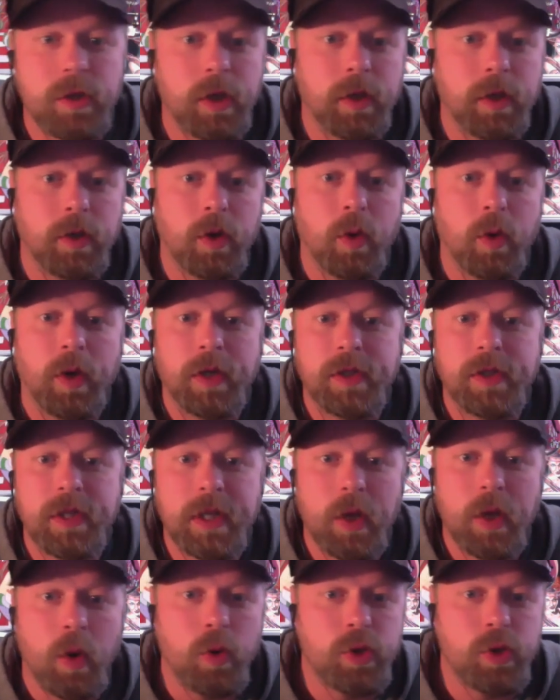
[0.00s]
and going into
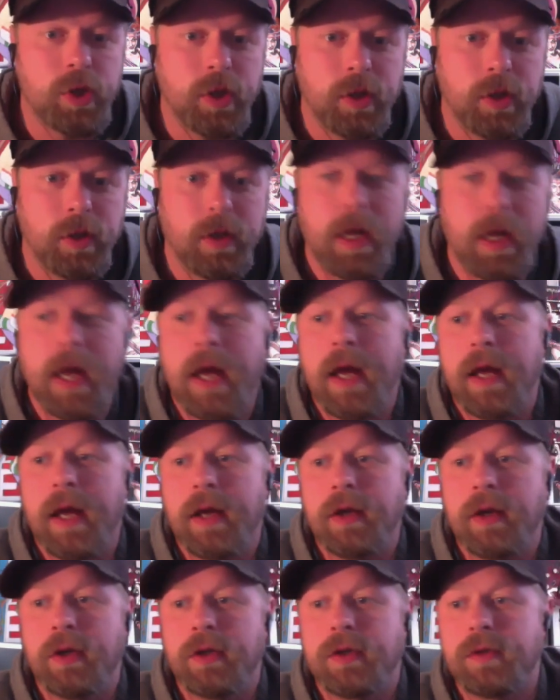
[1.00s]
the ocean
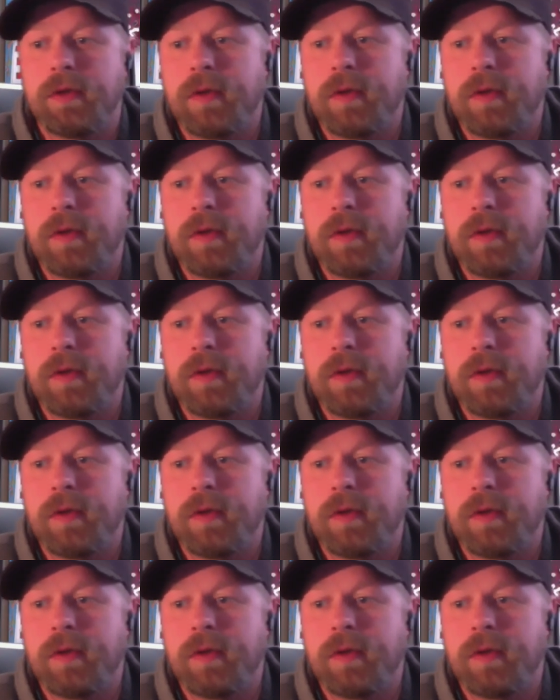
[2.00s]
and